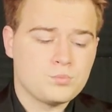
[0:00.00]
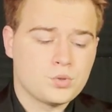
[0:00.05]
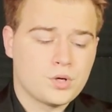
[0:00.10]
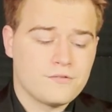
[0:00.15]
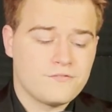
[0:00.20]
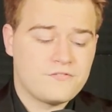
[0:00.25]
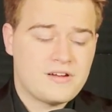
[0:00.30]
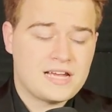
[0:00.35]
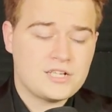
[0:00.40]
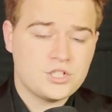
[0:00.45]

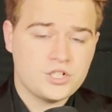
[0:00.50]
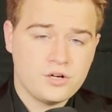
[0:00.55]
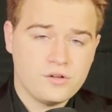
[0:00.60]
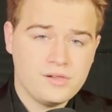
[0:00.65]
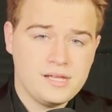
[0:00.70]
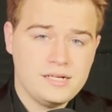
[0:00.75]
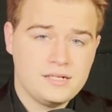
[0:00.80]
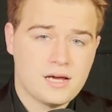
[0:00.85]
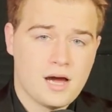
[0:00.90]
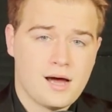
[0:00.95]

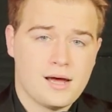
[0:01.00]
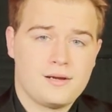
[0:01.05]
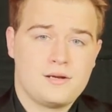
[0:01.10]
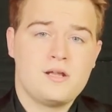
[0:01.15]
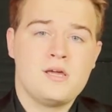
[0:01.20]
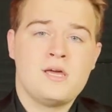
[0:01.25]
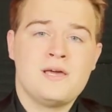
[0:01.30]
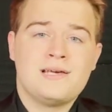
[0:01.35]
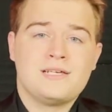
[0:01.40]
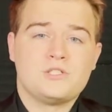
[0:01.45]
professionally
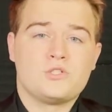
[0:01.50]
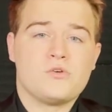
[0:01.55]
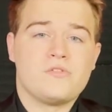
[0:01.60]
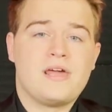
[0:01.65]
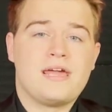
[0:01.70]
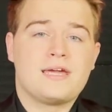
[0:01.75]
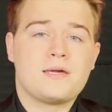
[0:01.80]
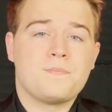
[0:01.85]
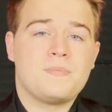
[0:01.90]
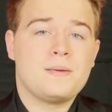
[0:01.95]
done
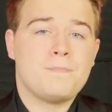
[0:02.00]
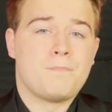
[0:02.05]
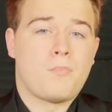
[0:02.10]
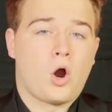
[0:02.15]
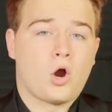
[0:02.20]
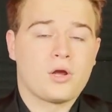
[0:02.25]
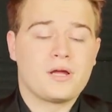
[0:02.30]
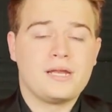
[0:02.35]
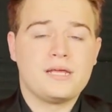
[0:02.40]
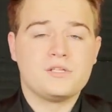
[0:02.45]
so they can be
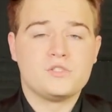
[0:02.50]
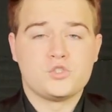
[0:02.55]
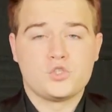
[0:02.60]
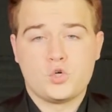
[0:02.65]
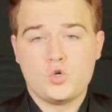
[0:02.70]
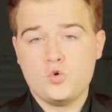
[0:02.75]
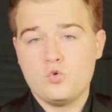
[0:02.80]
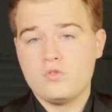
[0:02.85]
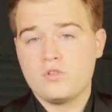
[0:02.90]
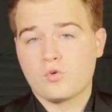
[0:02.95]
marketed
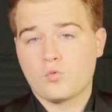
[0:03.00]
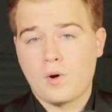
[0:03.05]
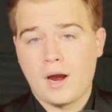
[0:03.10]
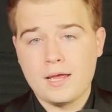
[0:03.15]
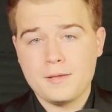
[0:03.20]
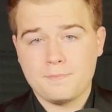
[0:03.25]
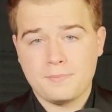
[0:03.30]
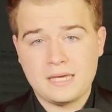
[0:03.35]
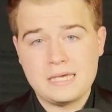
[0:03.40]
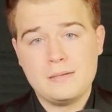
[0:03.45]
to the
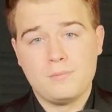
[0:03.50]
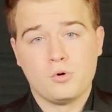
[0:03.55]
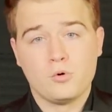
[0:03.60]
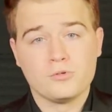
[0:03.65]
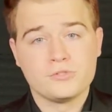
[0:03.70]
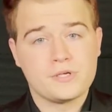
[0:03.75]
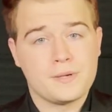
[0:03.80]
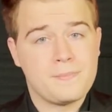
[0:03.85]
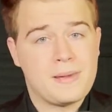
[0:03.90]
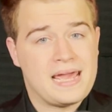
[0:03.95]
right
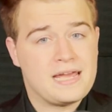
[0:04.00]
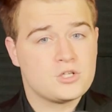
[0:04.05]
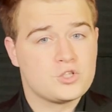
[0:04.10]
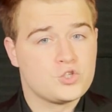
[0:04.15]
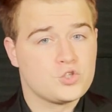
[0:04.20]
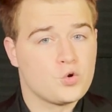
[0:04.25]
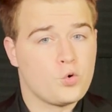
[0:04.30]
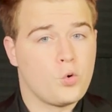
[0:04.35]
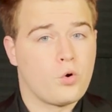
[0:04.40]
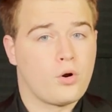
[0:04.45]
people to make
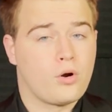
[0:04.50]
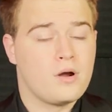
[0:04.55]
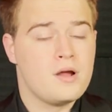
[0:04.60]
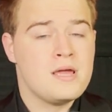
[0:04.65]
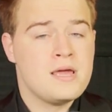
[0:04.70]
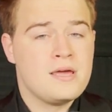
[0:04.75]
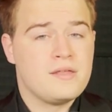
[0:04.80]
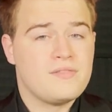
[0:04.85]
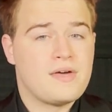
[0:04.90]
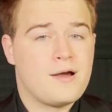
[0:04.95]
sure